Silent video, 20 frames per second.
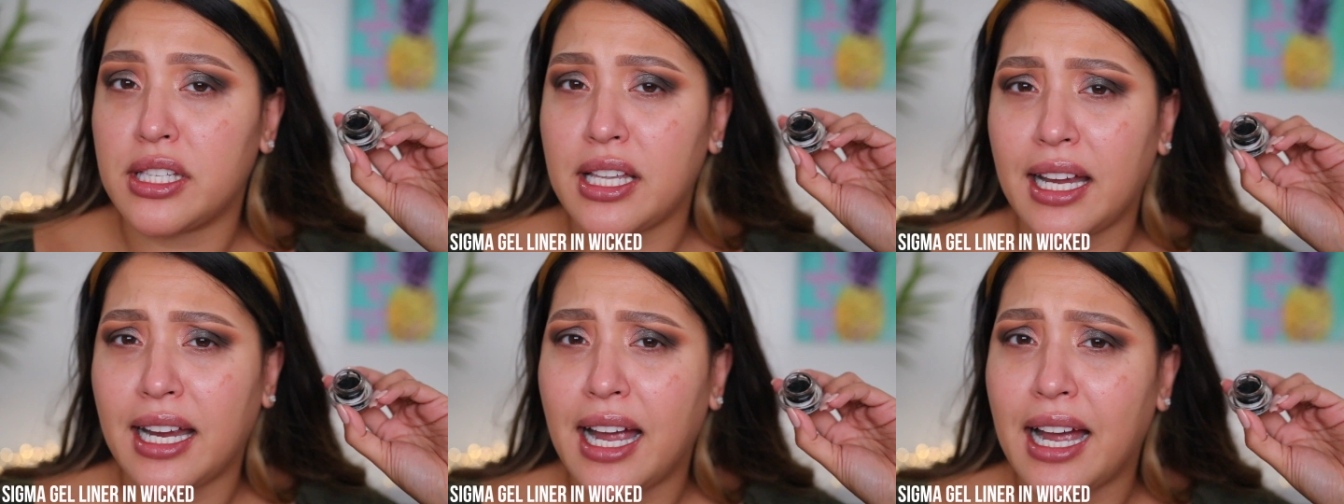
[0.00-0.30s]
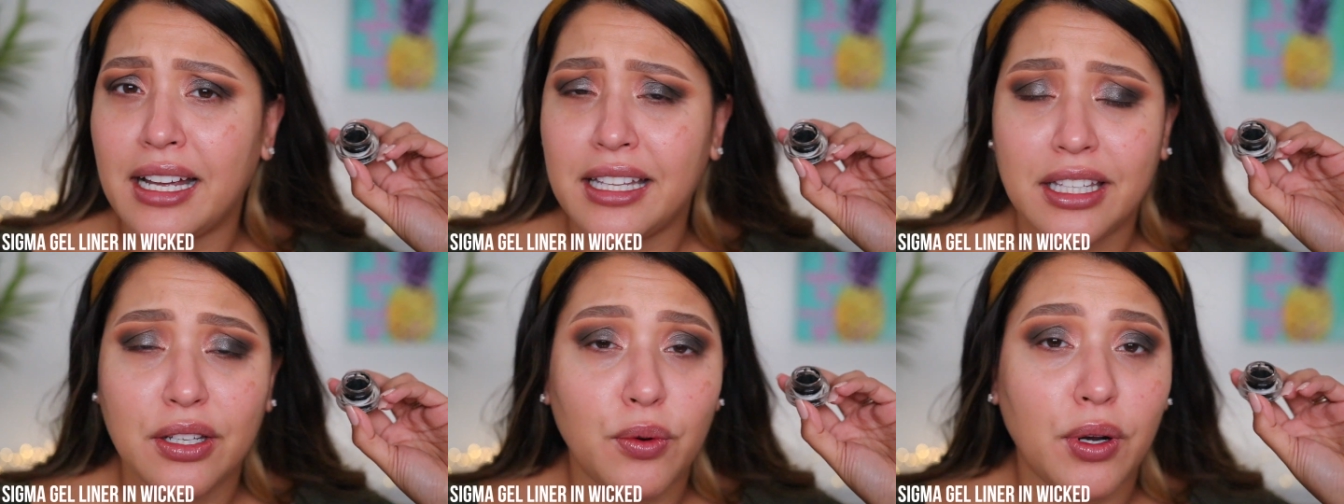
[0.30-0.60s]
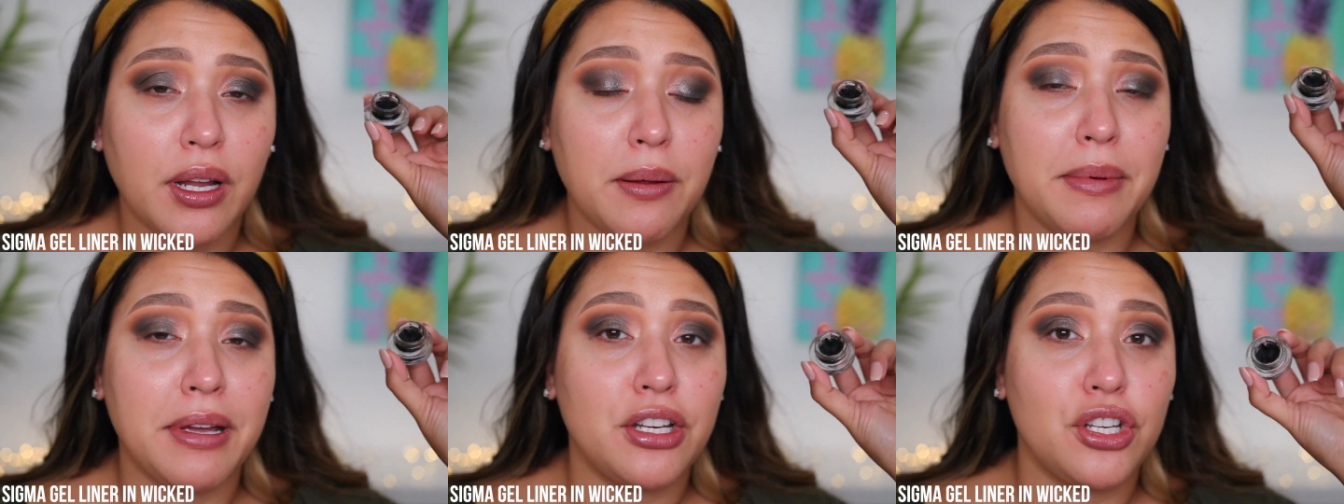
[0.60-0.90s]
I highly
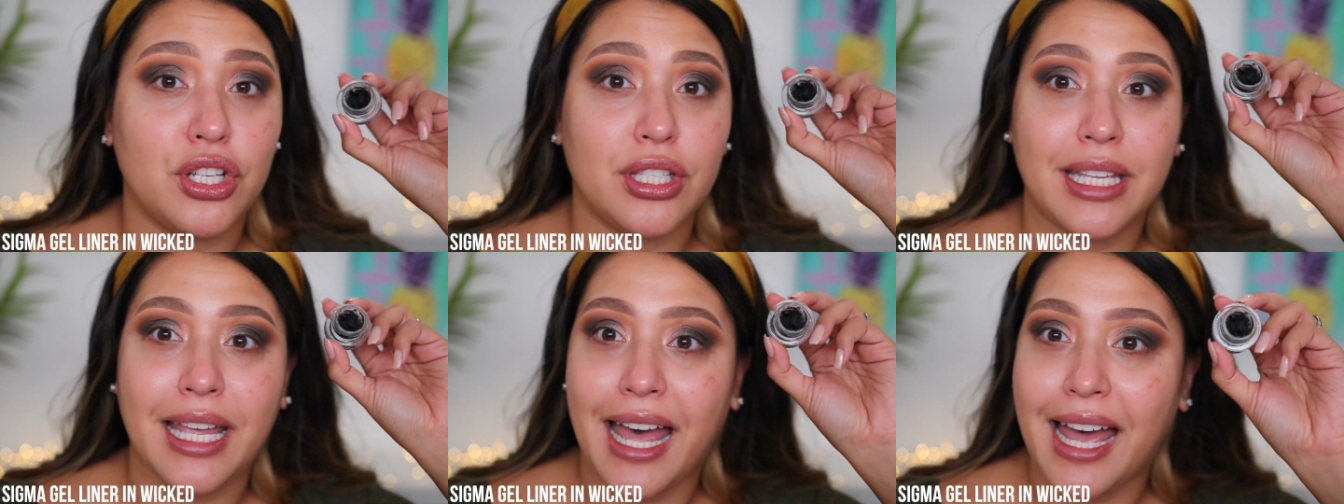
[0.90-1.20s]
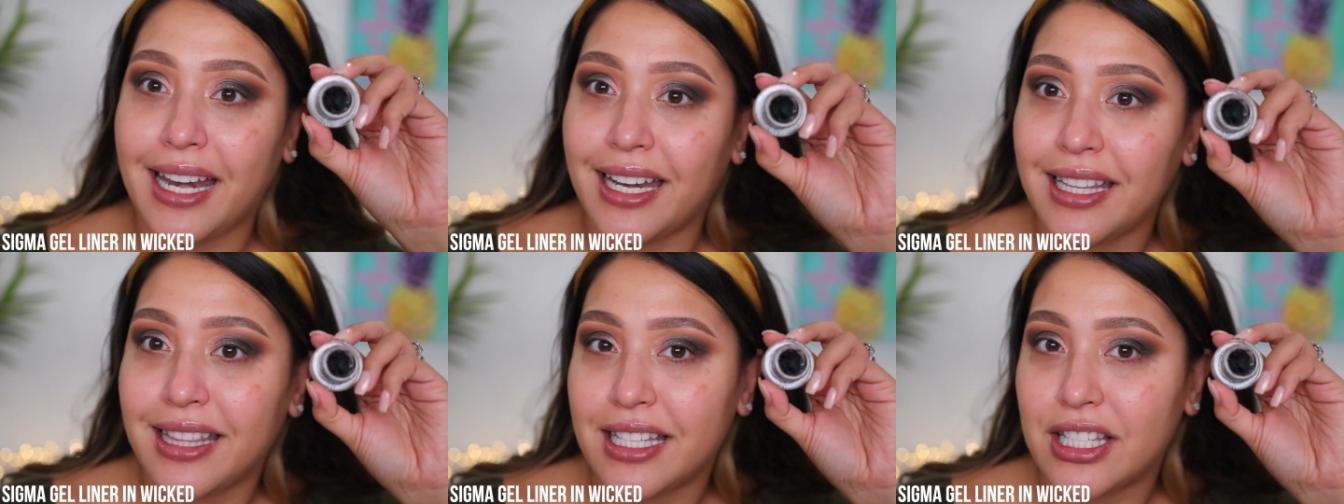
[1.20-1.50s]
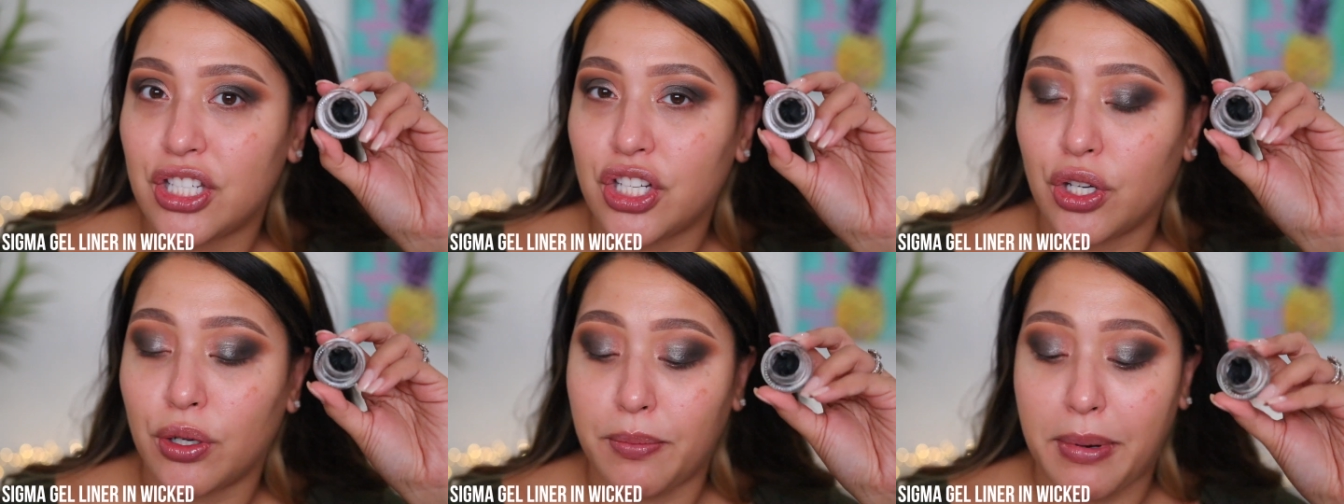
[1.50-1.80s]
recommend just adding this
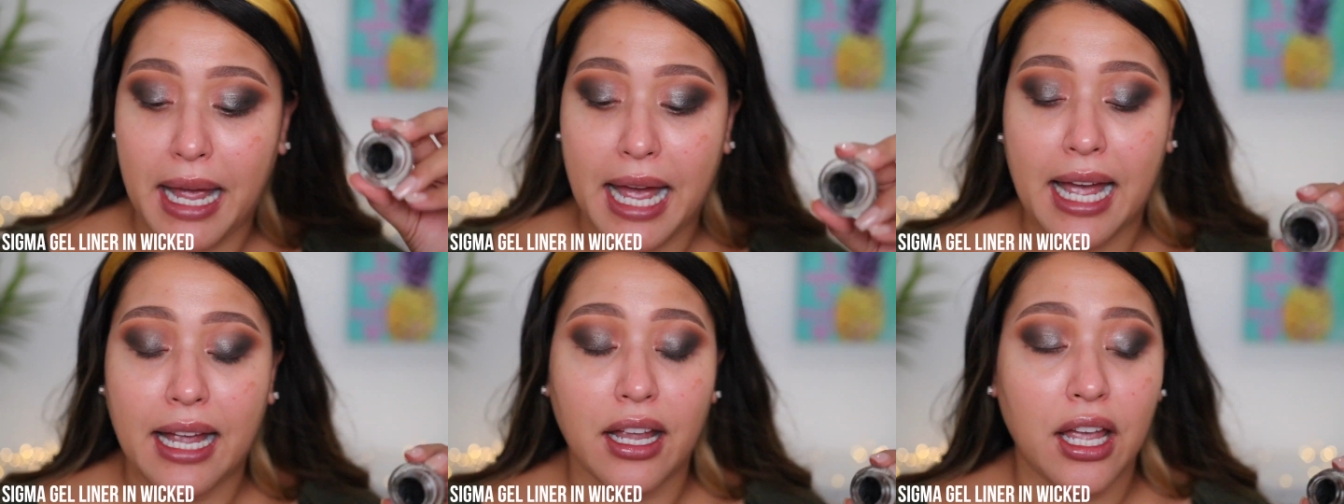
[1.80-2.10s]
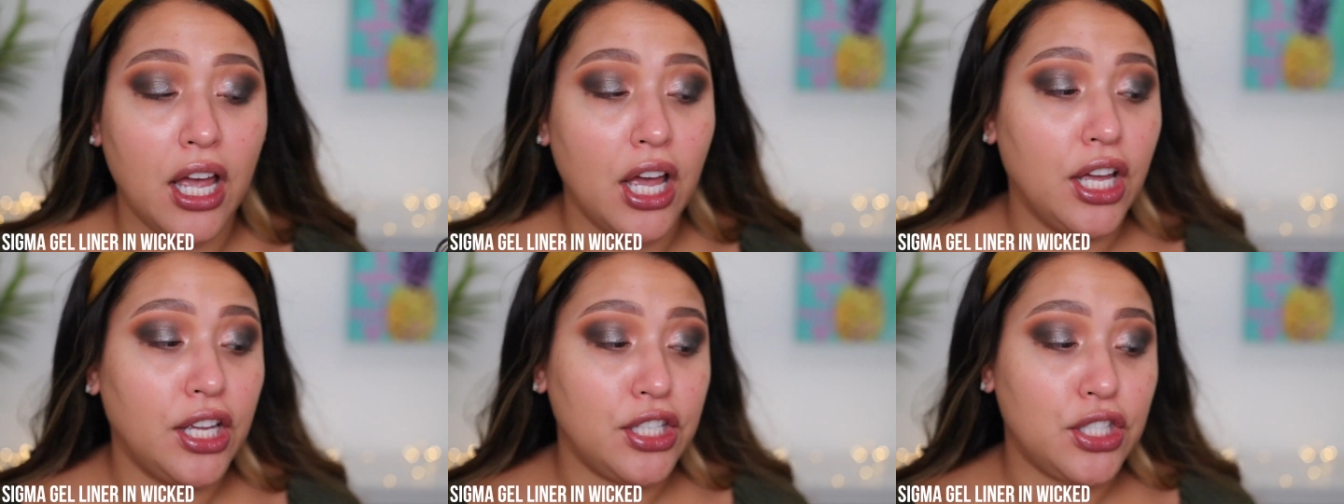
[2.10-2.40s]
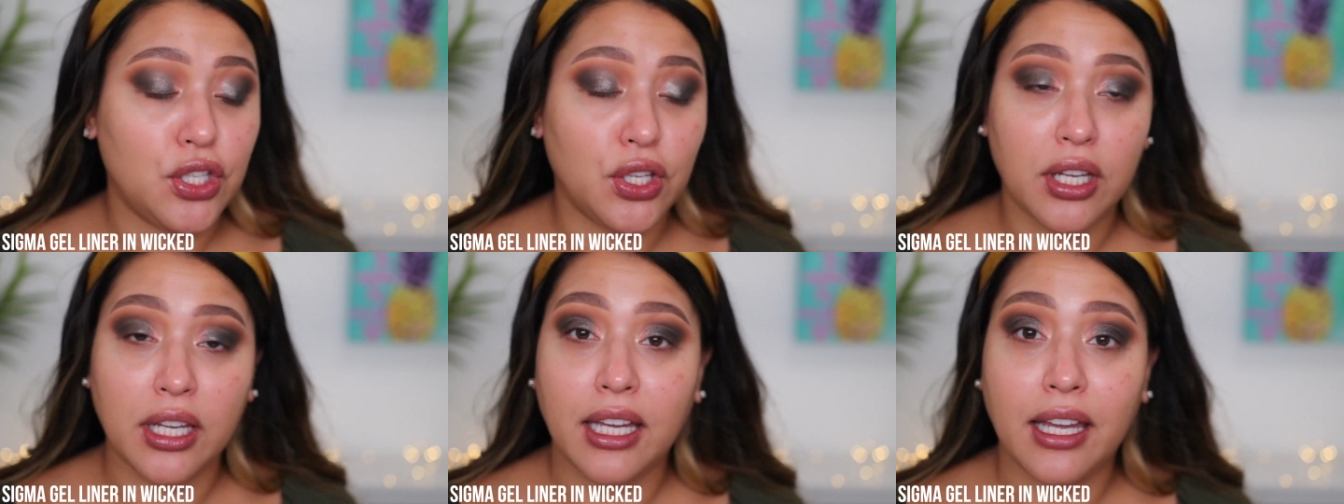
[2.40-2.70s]
to your bag
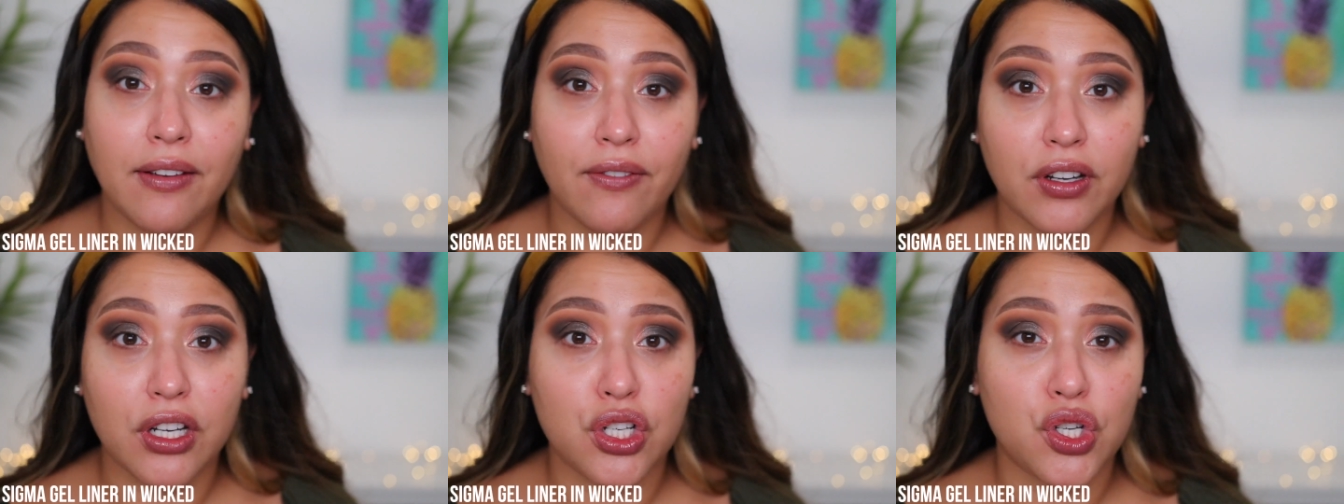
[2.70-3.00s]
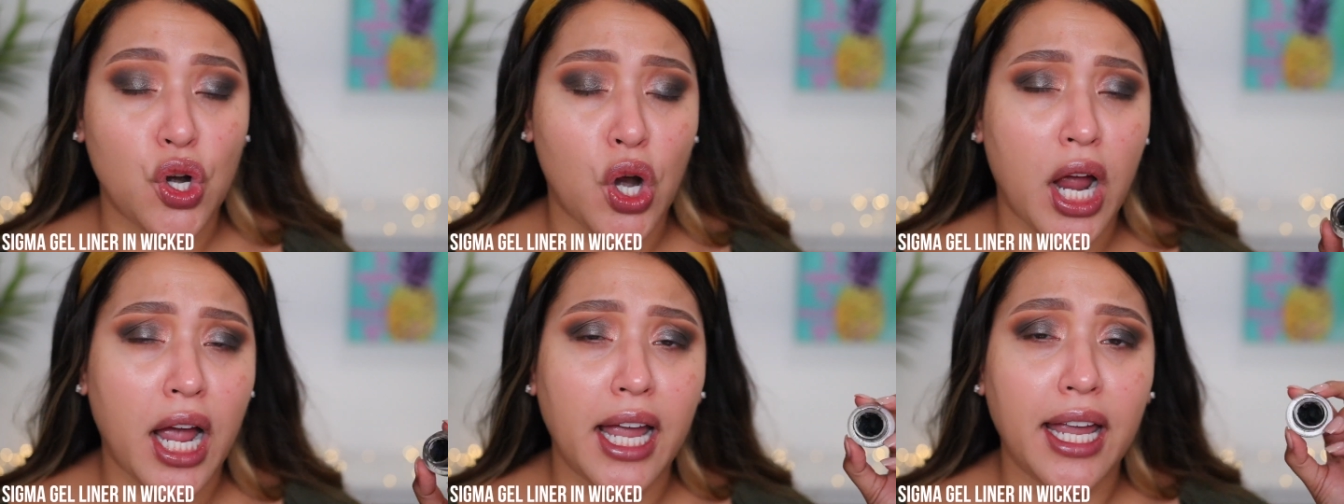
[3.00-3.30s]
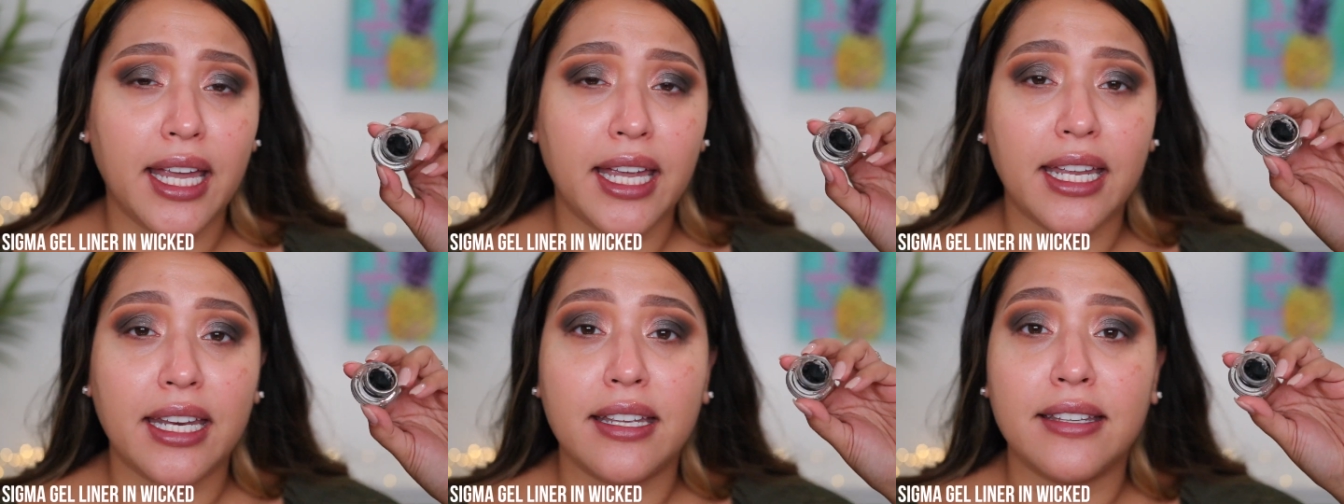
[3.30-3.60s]
so you can give it a try.
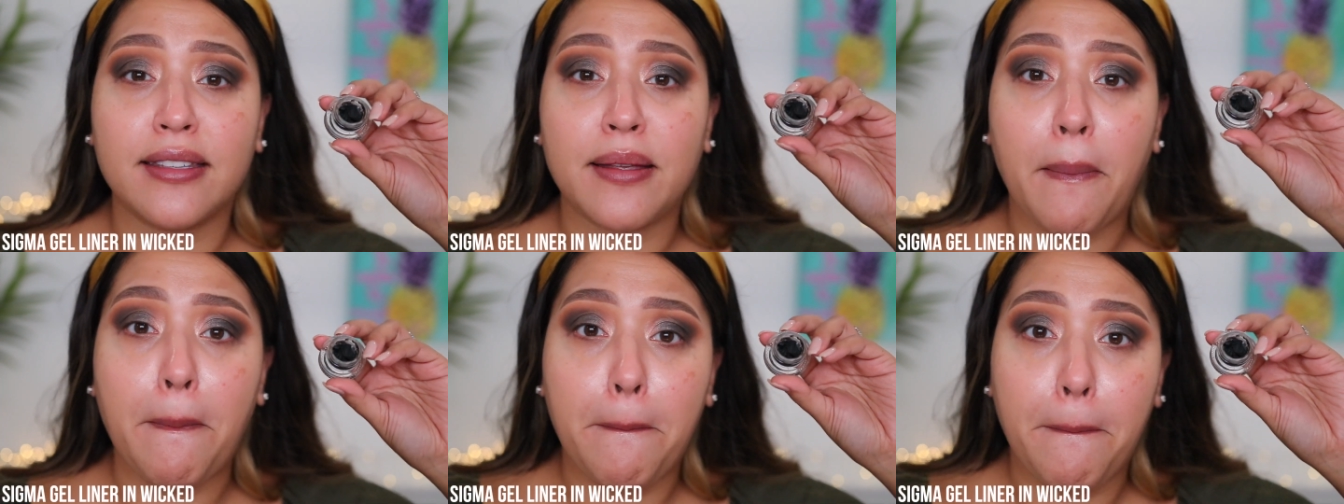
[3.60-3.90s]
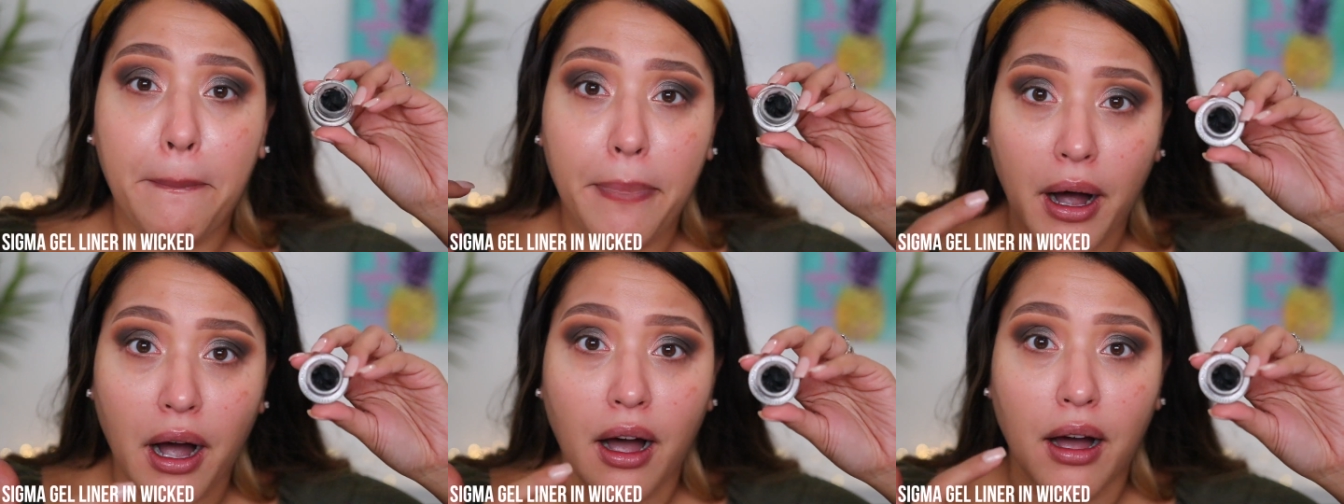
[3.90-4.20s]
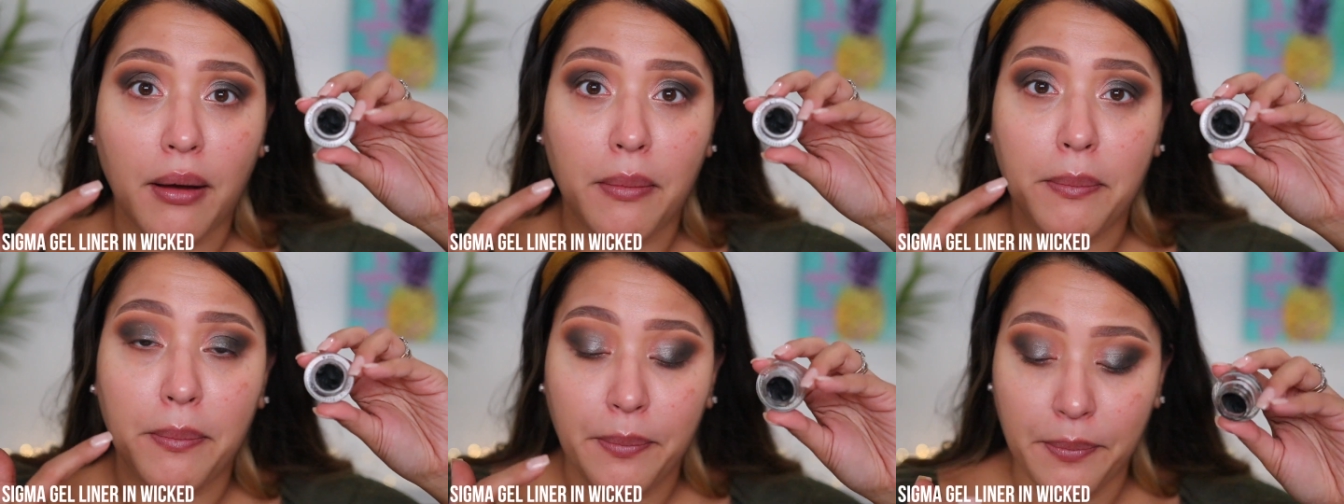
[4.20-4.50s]
It is bomb.